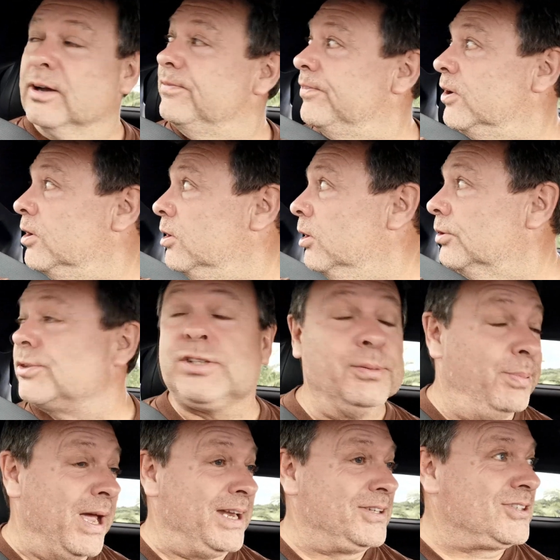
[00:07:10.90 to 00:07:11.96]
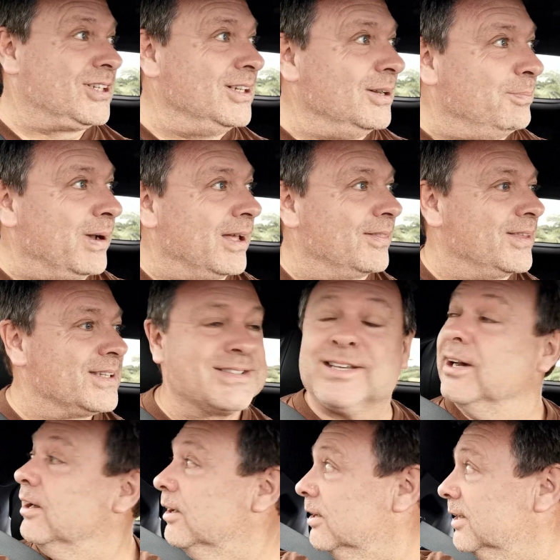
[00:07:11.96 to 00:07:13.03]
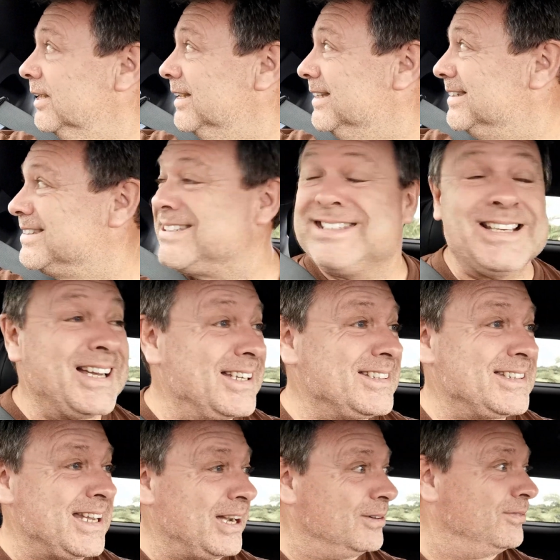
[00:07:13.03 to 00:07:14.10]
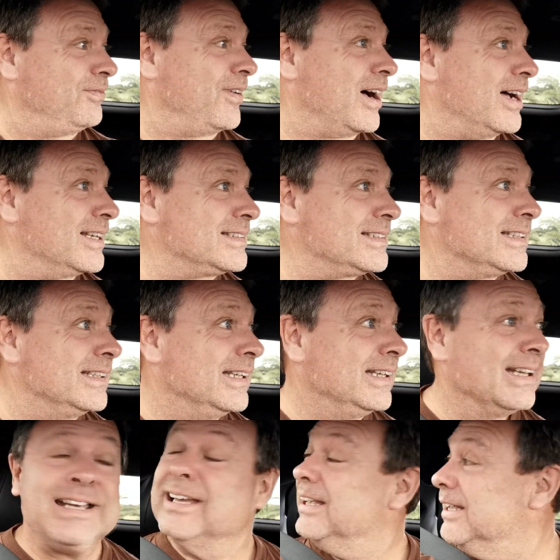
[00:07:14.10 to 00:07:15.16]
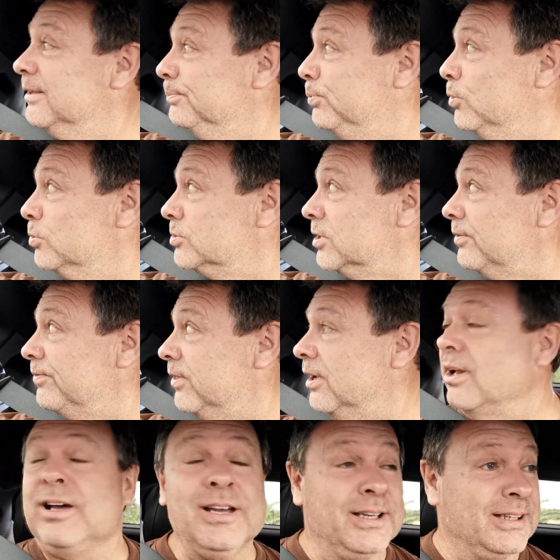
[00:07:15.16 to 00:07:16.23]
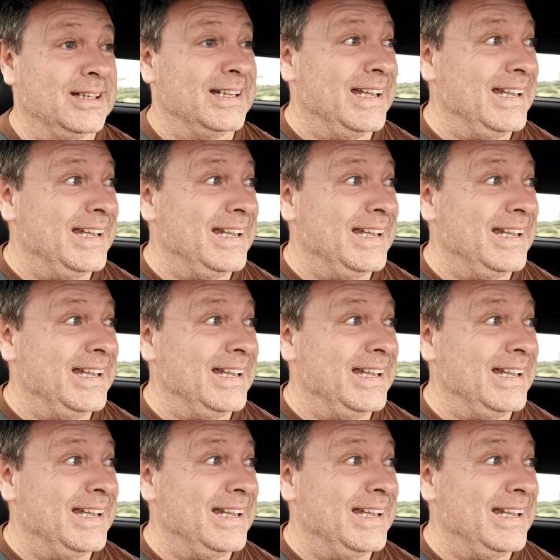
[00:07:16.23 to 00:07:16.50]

I forgot to mention about this car is just how fast it pulls off the line,